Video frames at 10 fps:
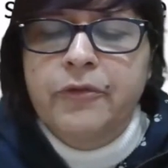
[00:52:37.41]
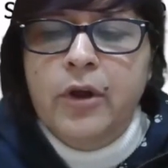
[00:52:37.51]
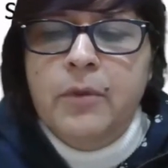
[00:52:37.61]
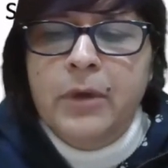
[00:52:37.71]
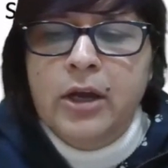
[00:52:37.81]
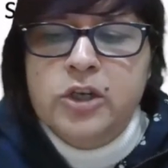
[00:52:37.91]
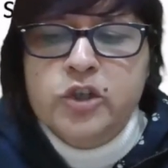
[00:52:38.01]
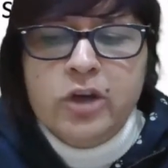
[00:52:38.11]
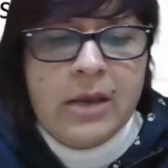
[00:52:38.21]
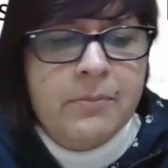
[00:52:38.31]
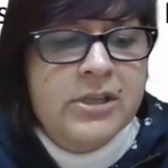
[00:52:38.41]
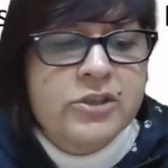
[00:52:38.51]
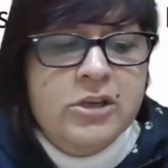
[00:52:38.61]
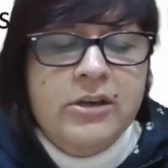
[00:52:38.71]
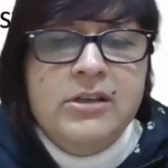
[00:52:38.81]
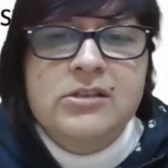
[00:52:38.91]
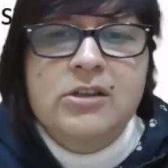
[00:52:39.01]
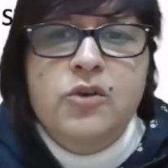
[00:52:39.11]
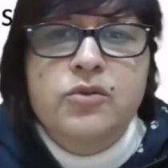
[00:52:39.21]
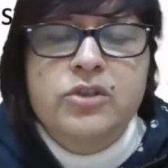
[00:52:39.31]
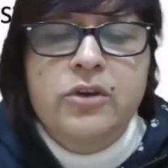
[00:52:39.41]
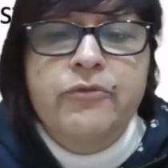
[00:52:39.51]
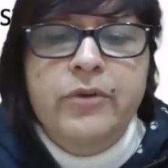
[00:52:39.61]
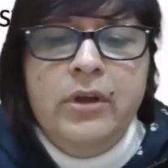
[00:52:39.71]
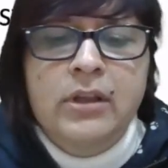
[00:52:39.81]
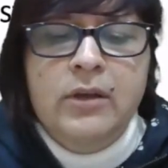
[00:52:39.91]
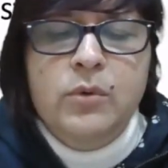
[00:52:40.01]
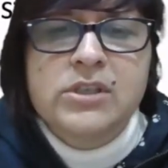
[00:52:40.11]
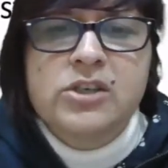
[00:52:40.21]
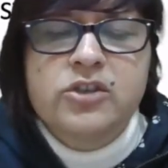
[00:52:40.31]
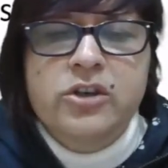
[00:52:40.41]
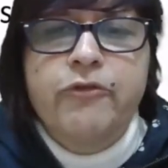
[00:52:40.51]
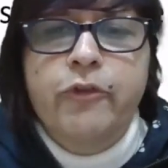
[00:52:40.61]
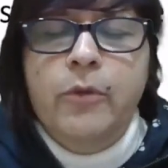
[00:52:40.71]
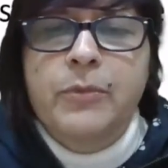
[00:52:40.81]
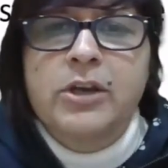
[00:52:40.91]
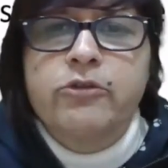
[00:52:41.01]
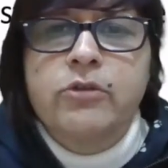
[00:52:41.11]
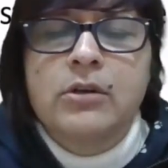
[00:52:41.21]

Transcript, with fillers: from tribal studies, now shift, there was a shift from the